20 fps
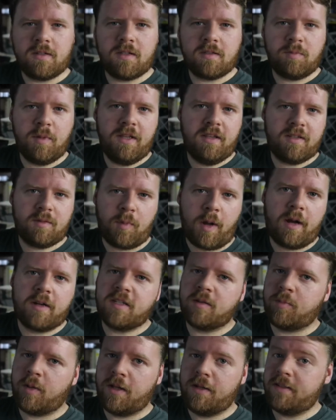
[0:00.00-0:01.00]
does this mean this power
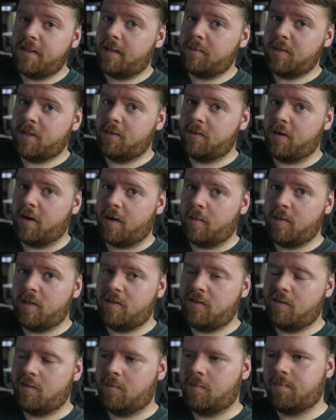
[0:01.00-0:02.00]
supply is absolute
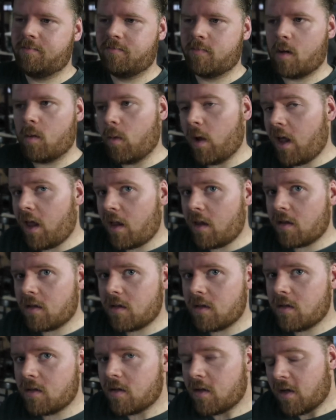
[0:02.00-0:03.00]
garbage? Well,
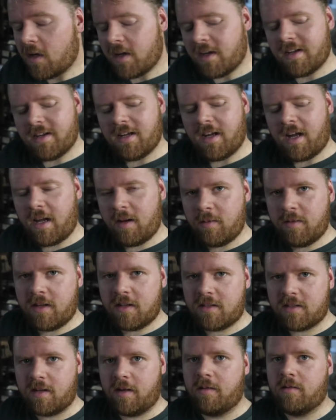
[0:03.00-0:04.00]
I don't
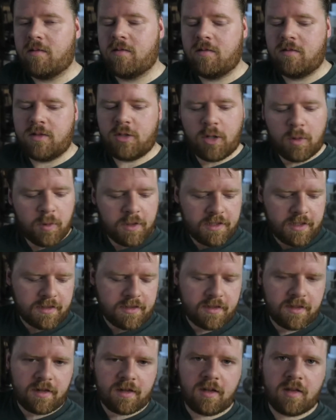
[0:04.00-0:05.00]
think so. Sure, we're
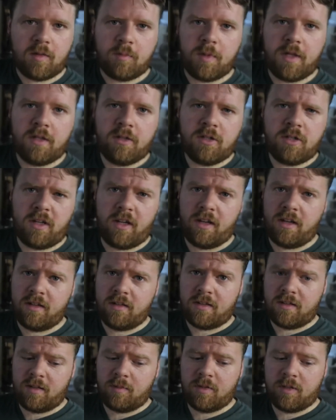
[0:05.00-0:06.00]
testing it on the bench and
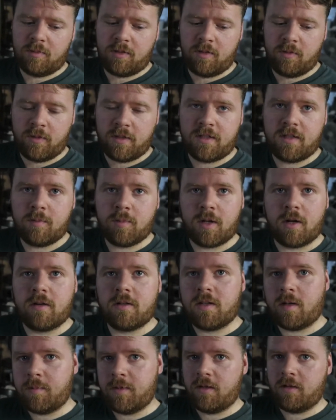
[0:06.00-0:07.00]
it seems to be noisy, but our
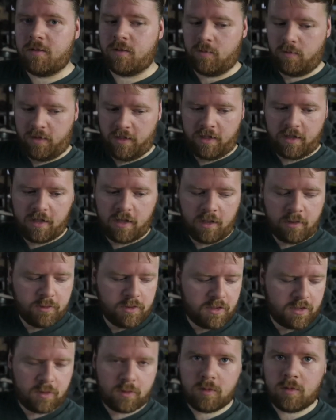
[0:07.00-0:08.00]
dummy lids are really
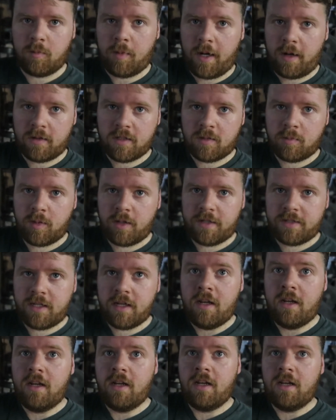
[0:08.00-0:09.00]
close to the power supplies.
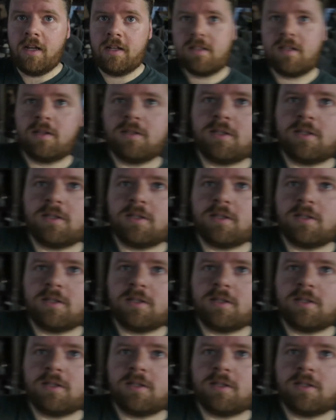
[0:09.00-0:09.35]
It's